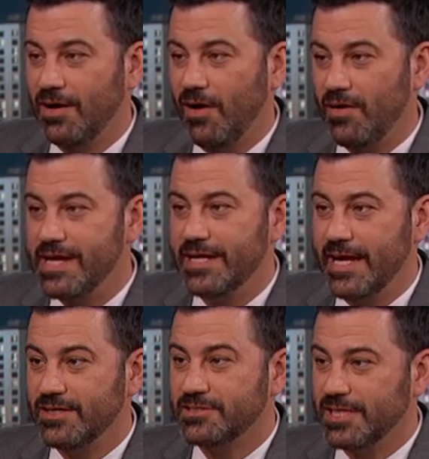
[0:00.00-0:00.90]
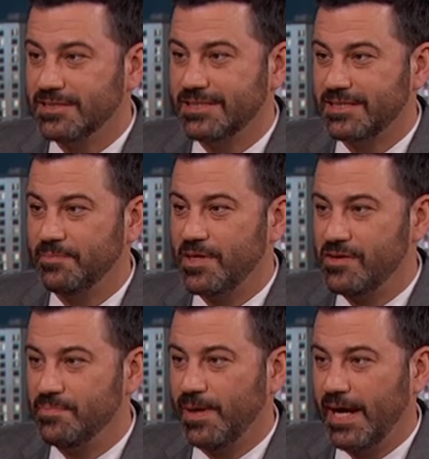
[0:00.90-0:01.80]
Arianator sounds like something
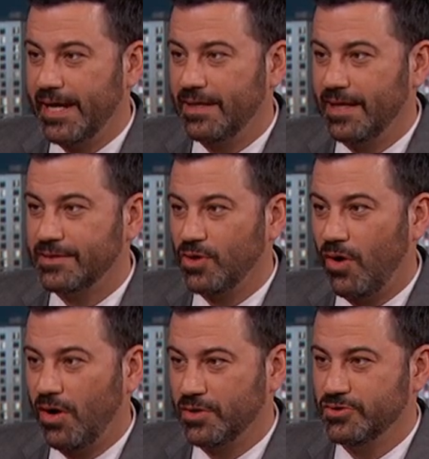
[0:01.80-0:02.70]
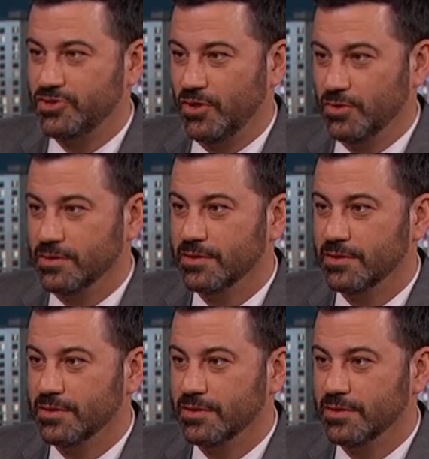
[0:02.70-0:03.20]
you'd buy at, like, the AutoZone.